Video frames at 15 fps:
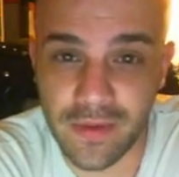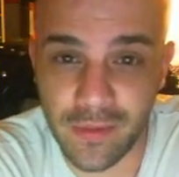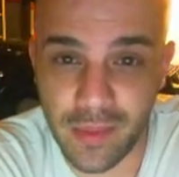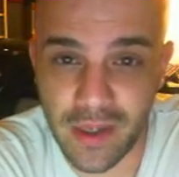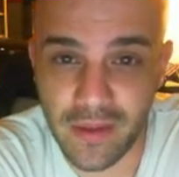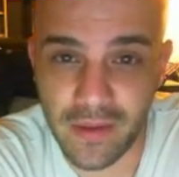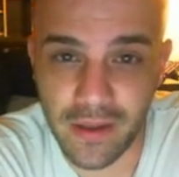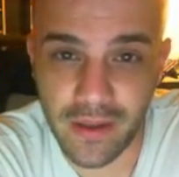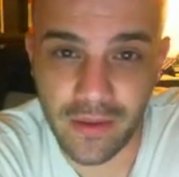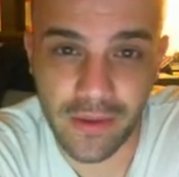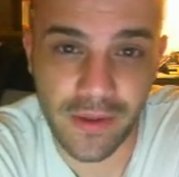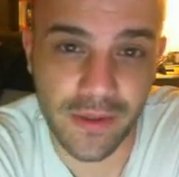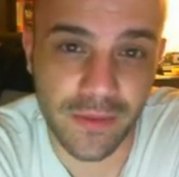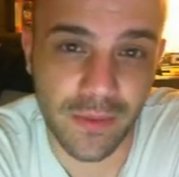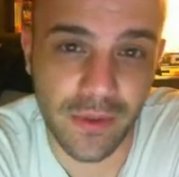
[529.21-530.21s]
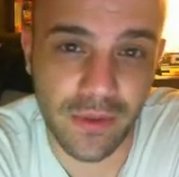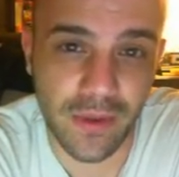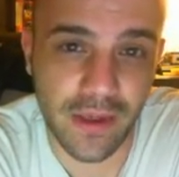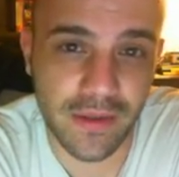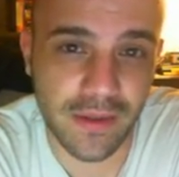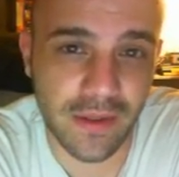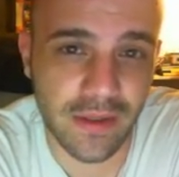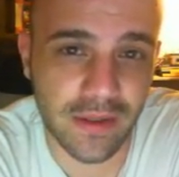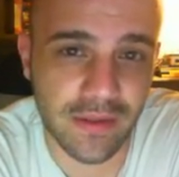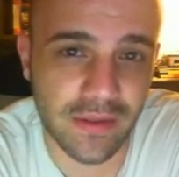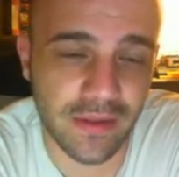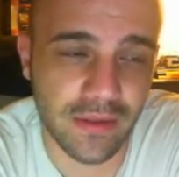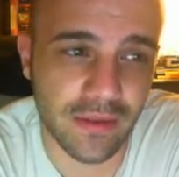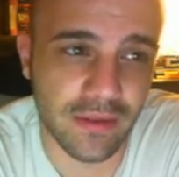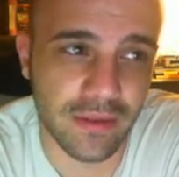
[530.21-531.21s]
the bathing areas, where you actually get
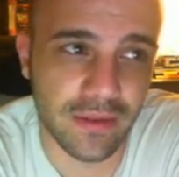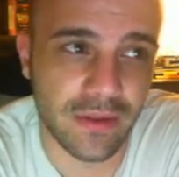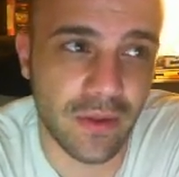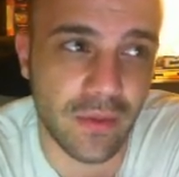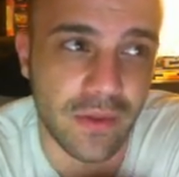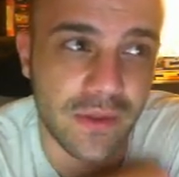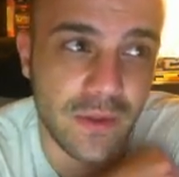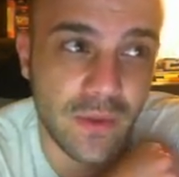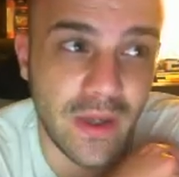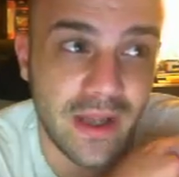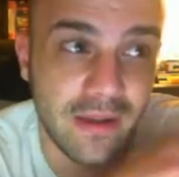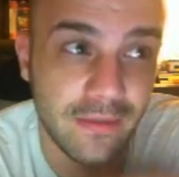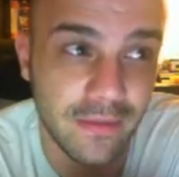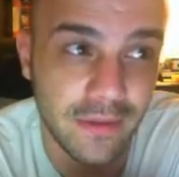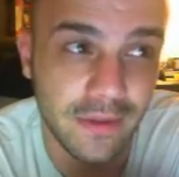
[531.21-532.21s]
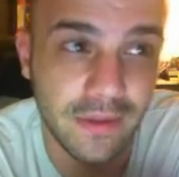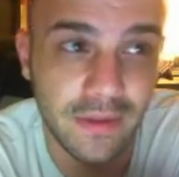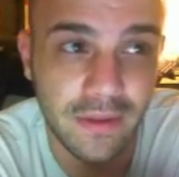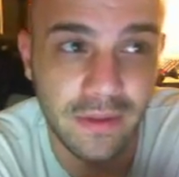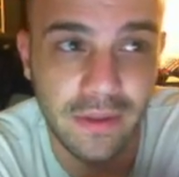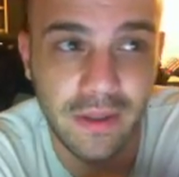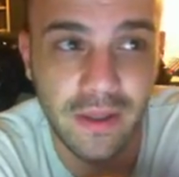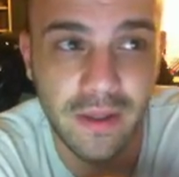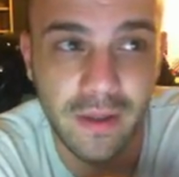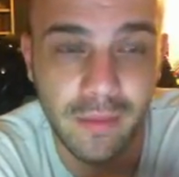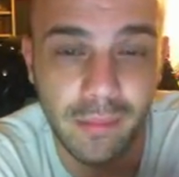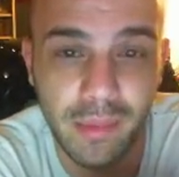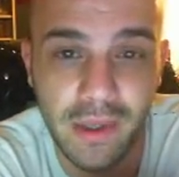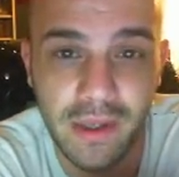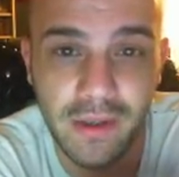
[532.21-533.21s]
to go into heaven
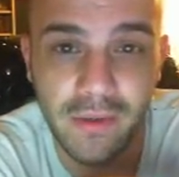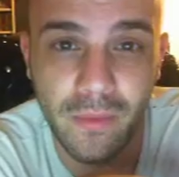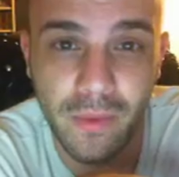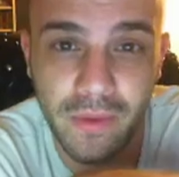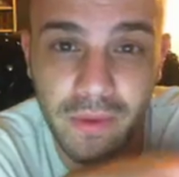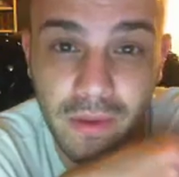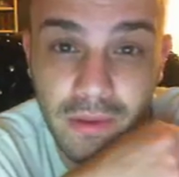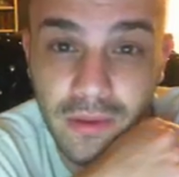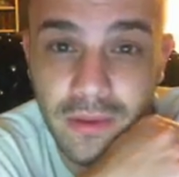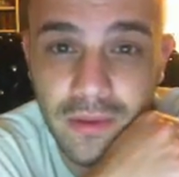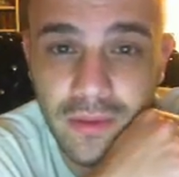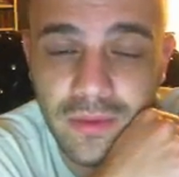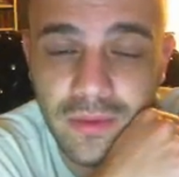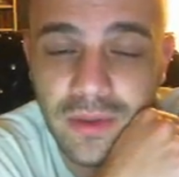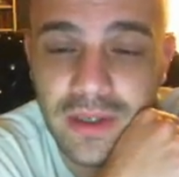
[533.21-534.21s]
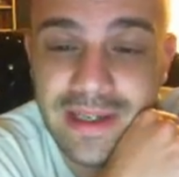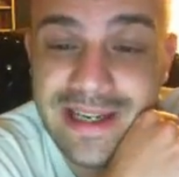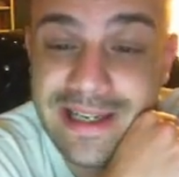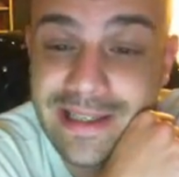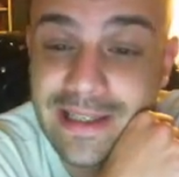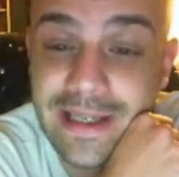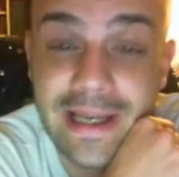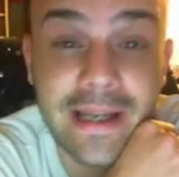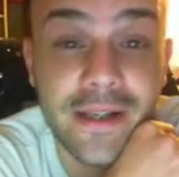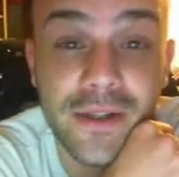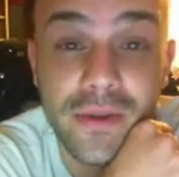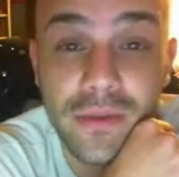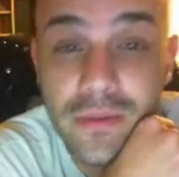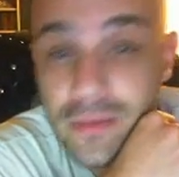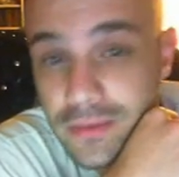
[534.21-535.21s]
and bathe with a naked
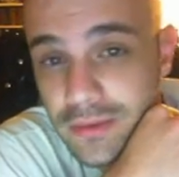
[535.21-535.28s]
angel